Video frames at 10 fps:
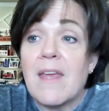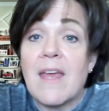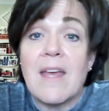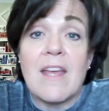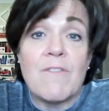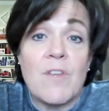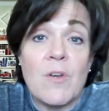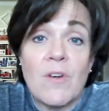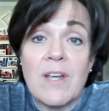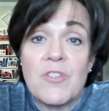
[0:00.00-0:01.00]
if
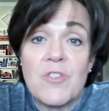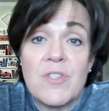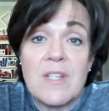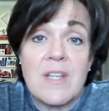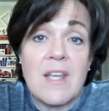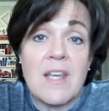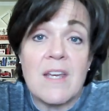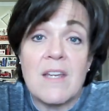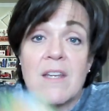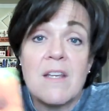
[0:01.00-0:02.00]
you're interested
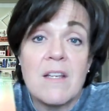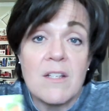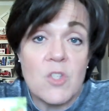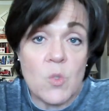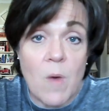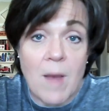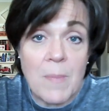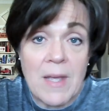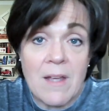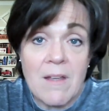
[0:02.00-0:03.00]
in
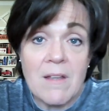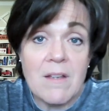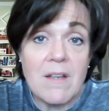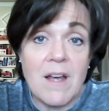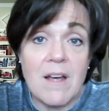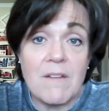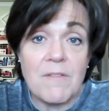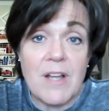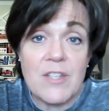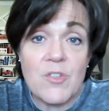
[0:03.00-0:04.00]
swapping
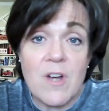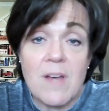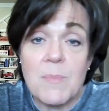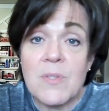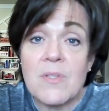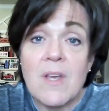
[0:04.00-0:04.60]
floss drops,